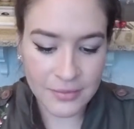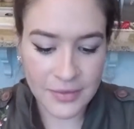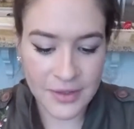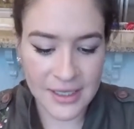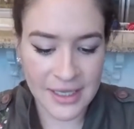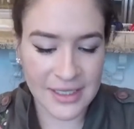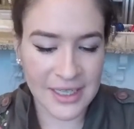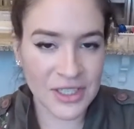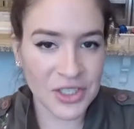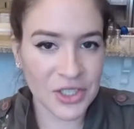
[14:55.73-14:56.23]

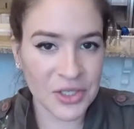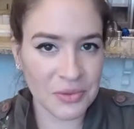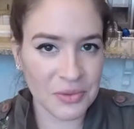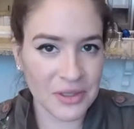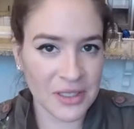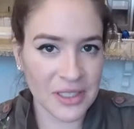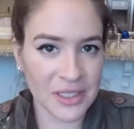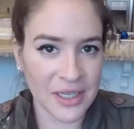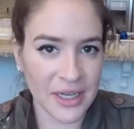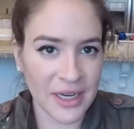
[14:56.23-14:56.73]
That's actually
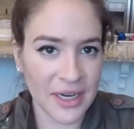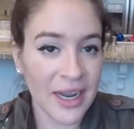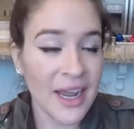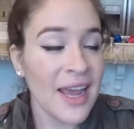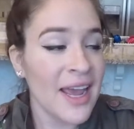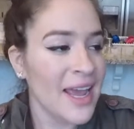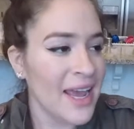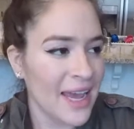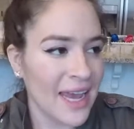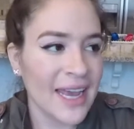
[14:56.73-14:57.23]
really good.
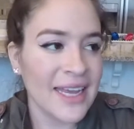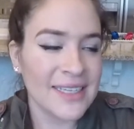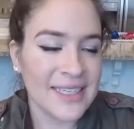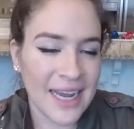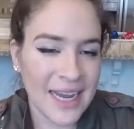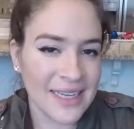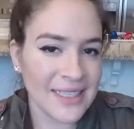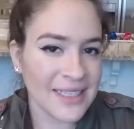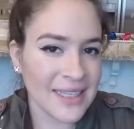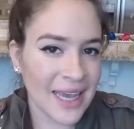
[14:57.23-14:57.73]
It
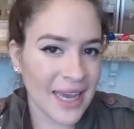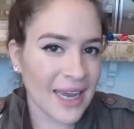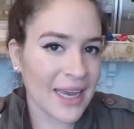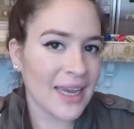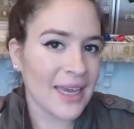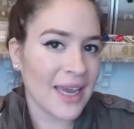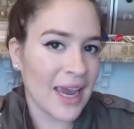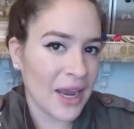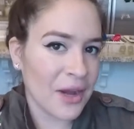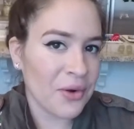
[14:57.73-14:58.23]
tastes
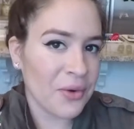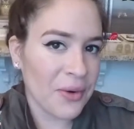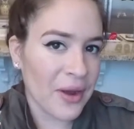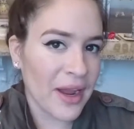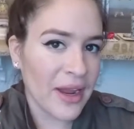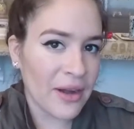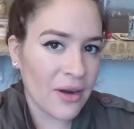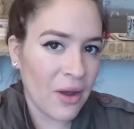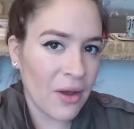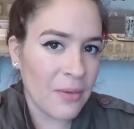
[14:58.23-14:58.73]
like
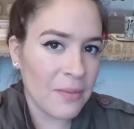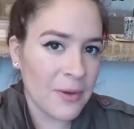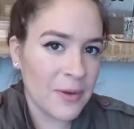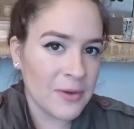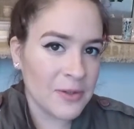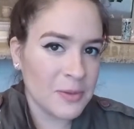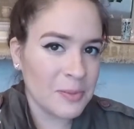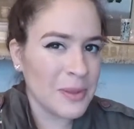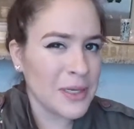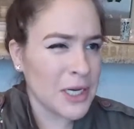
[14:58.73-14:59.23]
Gatorade
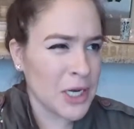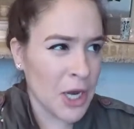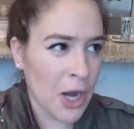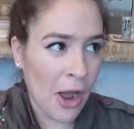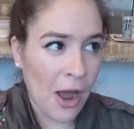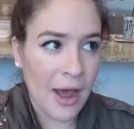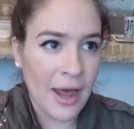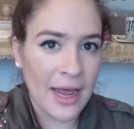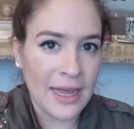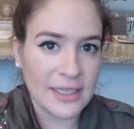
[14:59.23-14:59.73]
almost, but
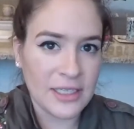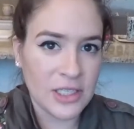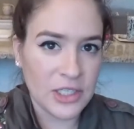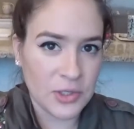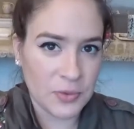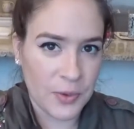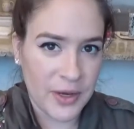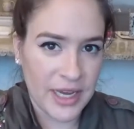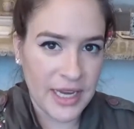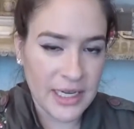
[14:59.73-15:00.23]
not as
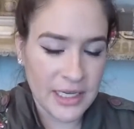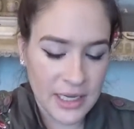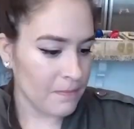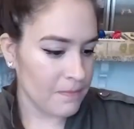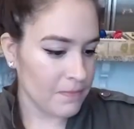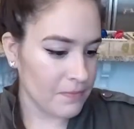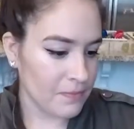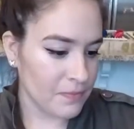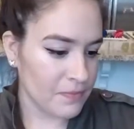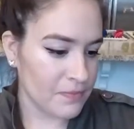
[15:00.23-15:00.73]
sweet.
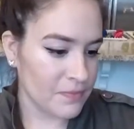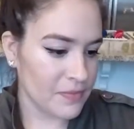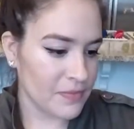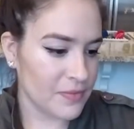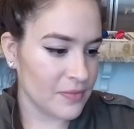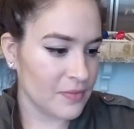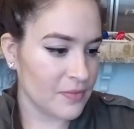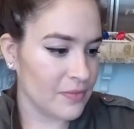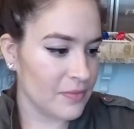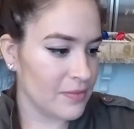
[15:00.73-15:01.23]

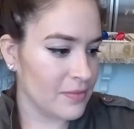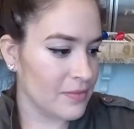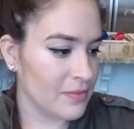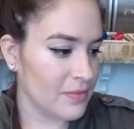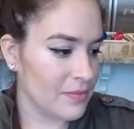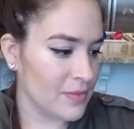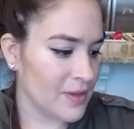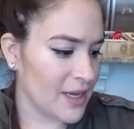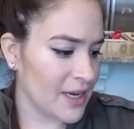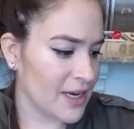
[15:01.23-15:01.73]

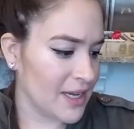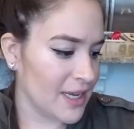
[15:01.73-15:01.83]
And